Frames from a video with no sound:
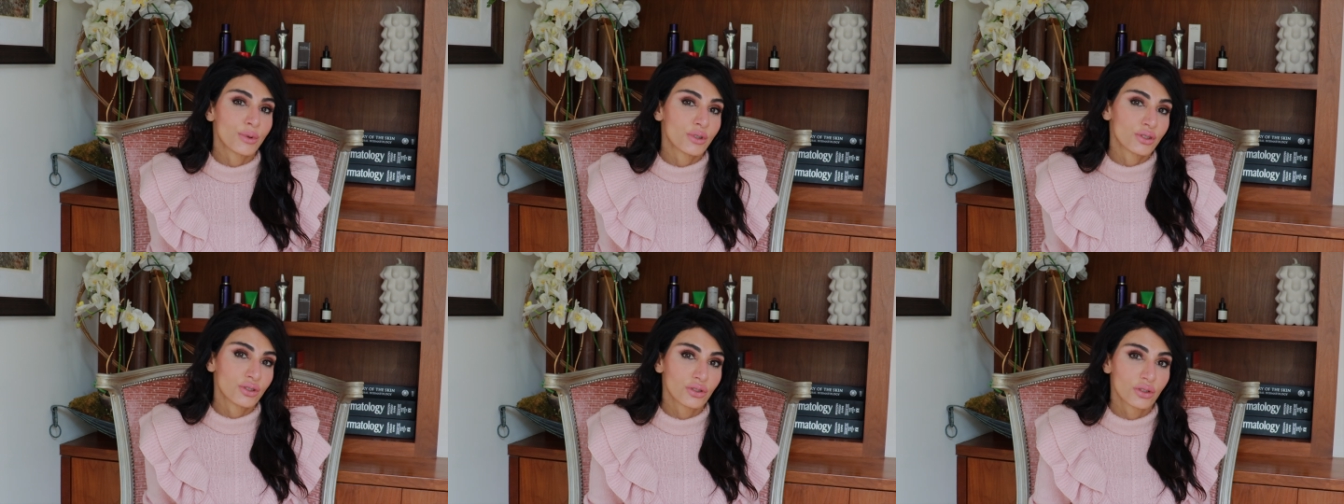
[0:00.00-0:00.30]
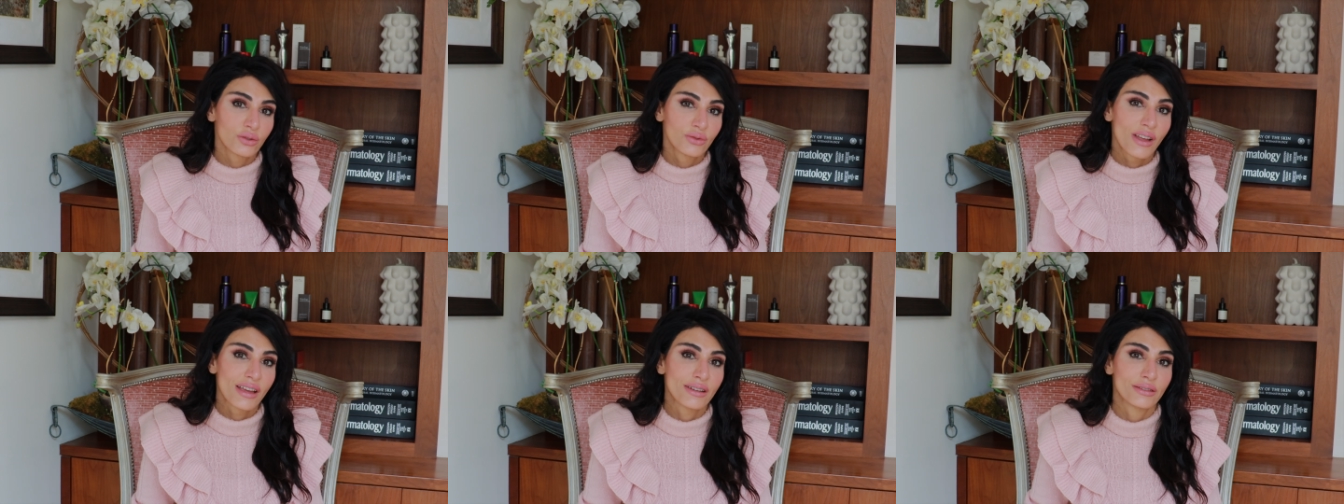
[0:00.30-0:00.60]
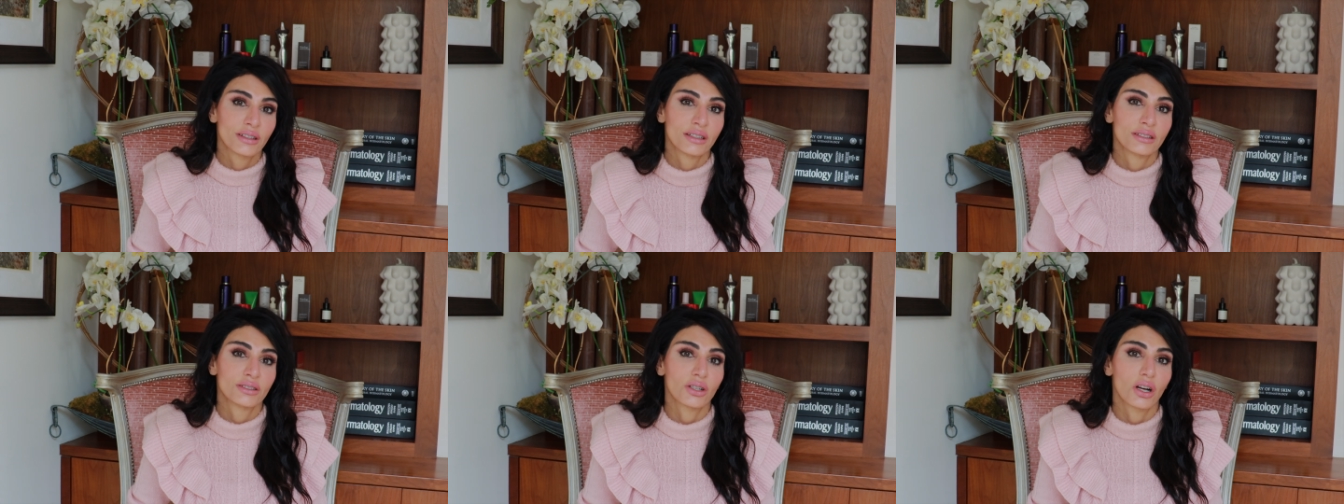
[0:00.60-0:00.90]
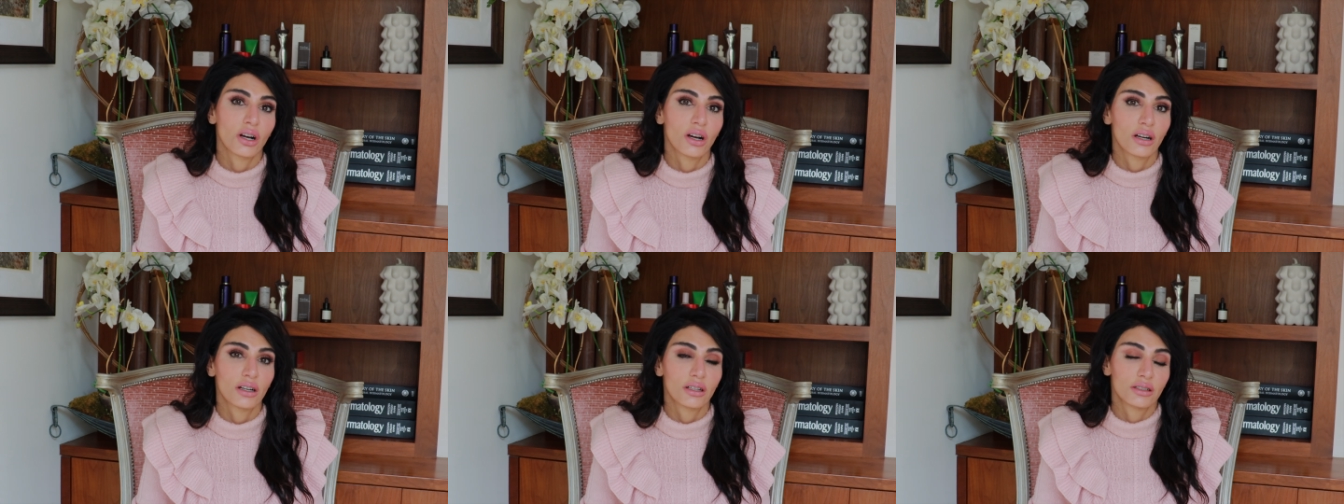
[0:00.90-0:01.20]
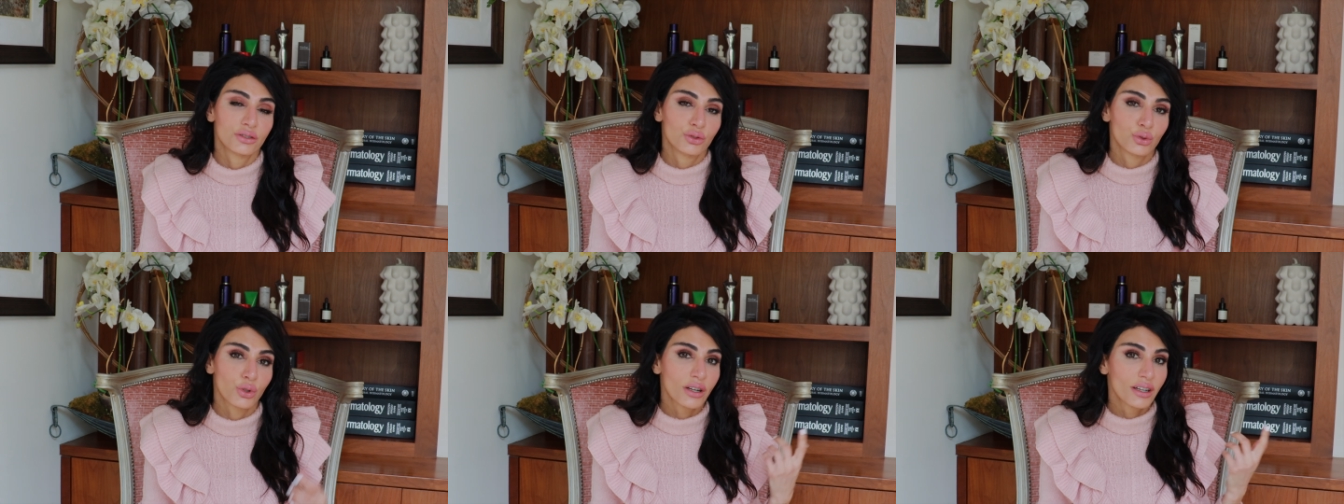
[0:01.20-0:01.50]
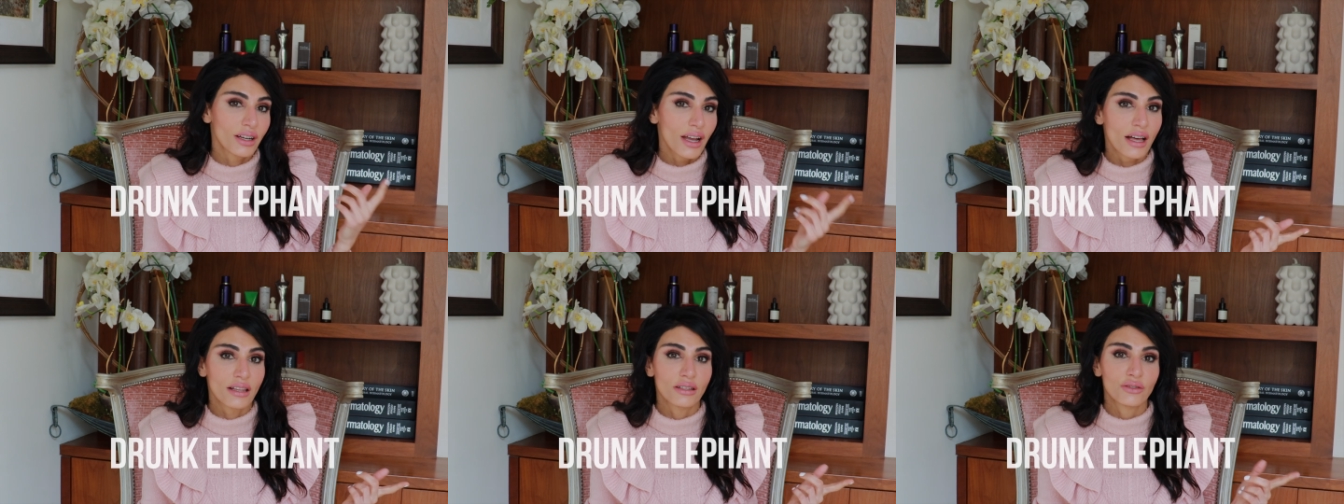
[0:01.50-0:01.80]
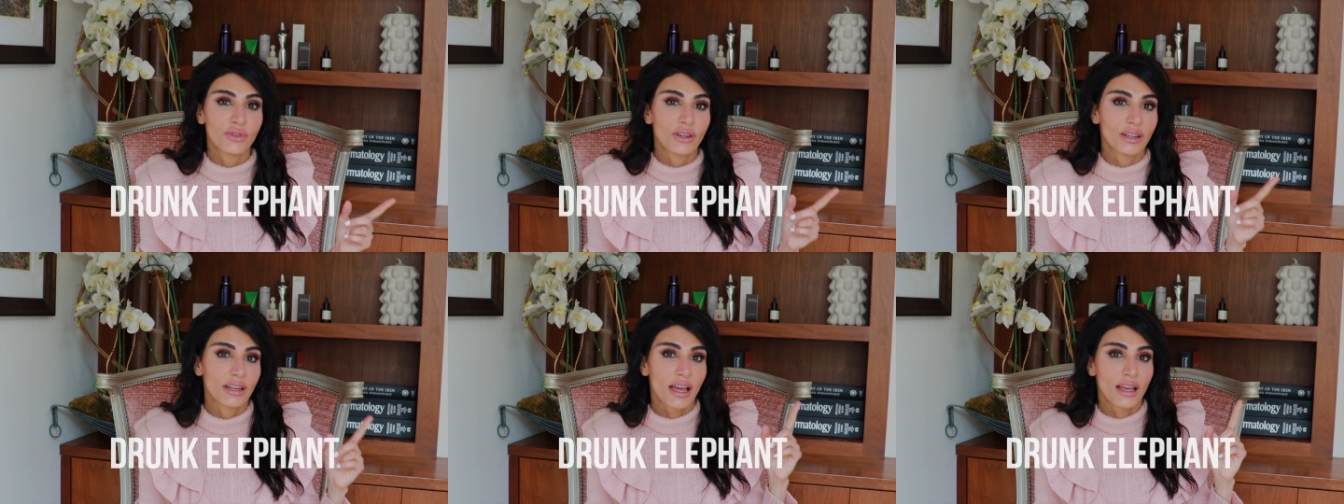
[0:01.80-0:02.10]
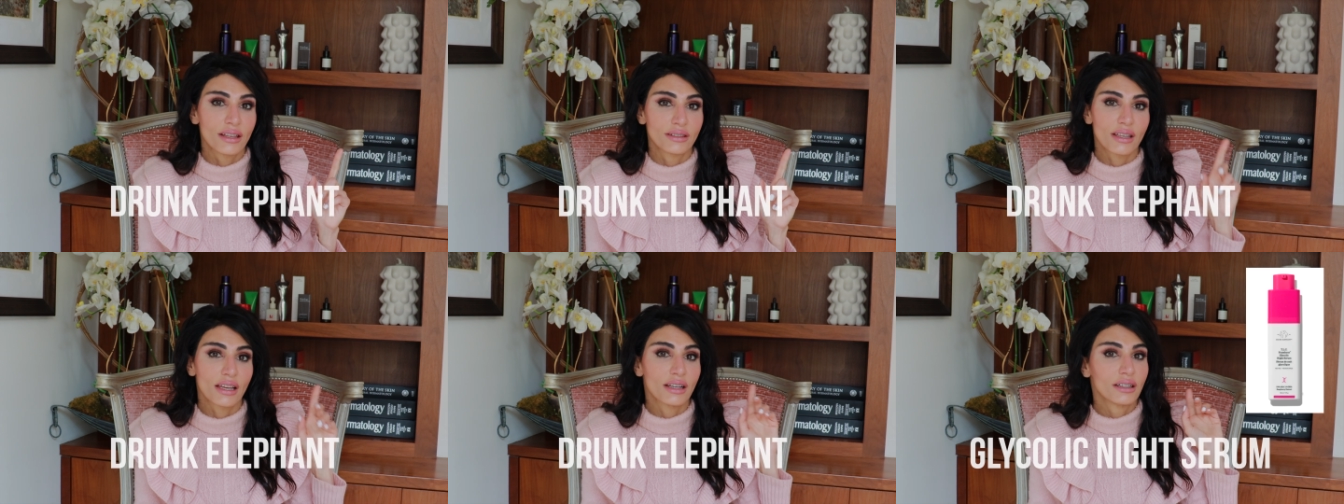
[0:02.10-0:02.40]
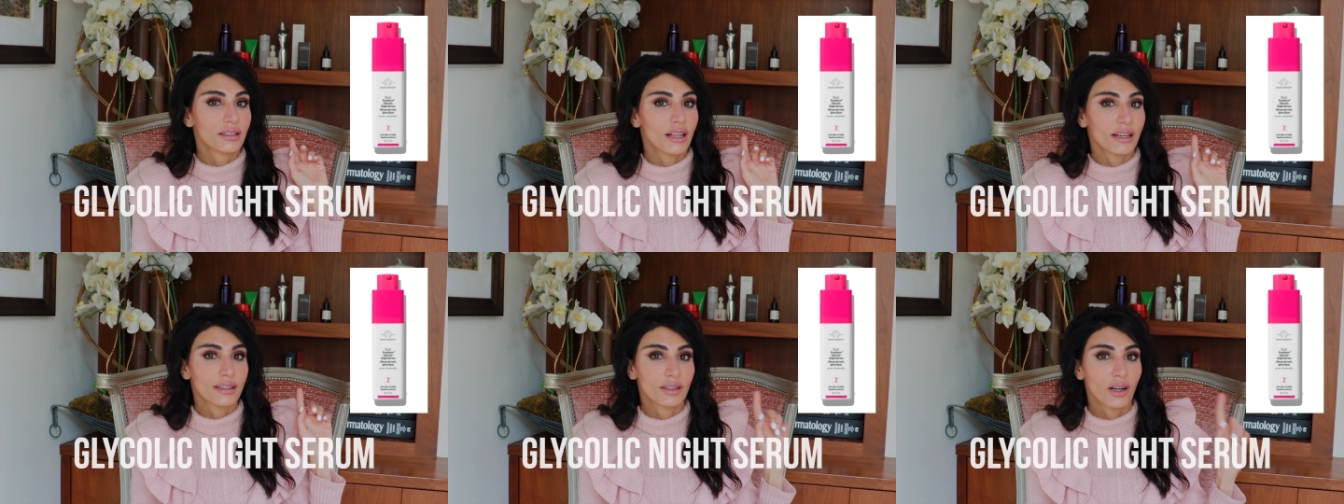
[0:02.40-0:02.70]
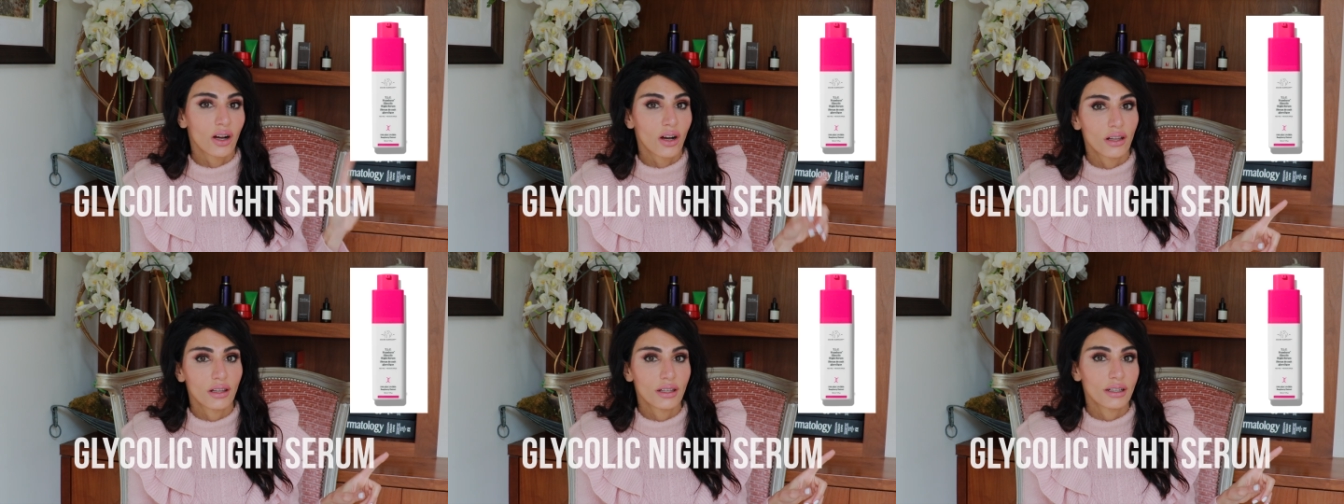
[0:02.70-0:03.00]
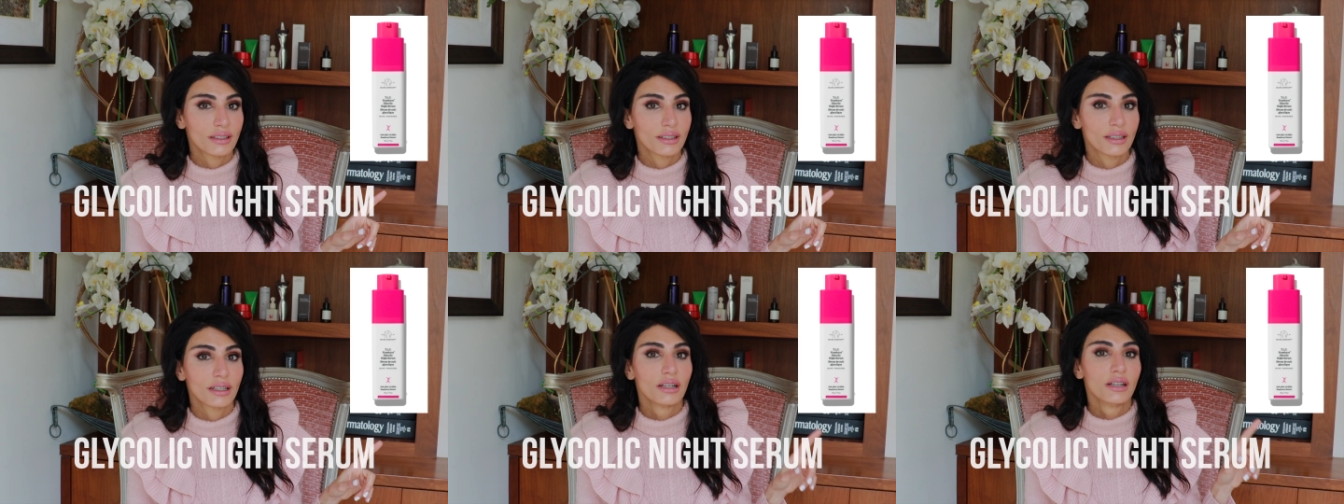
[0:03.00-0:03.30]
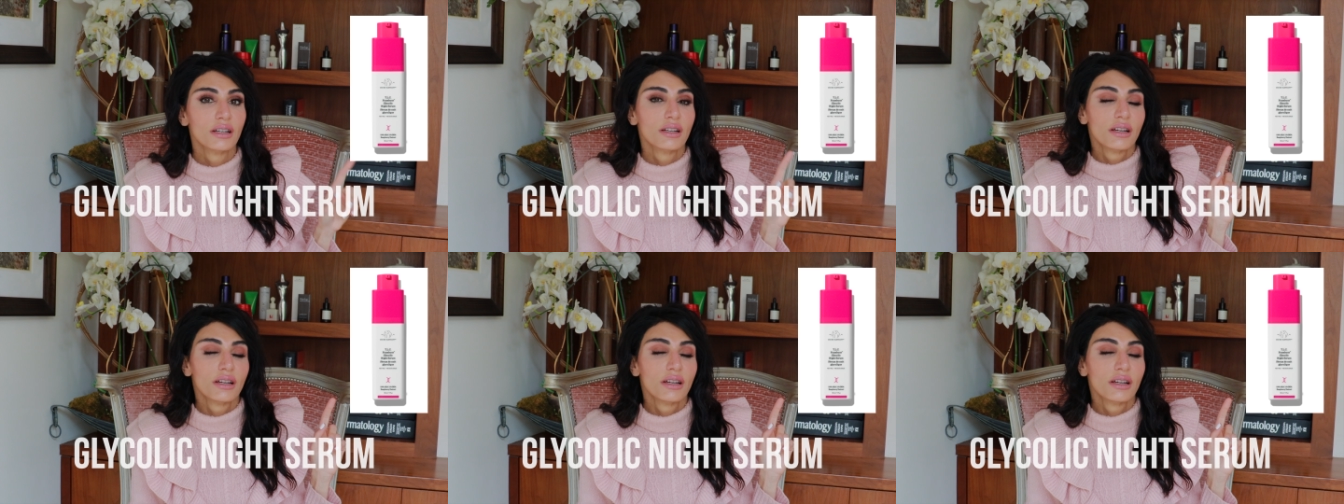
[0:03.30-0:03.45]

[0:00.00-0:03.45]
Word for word: personal favorites are Drunk Elephant has a glycolic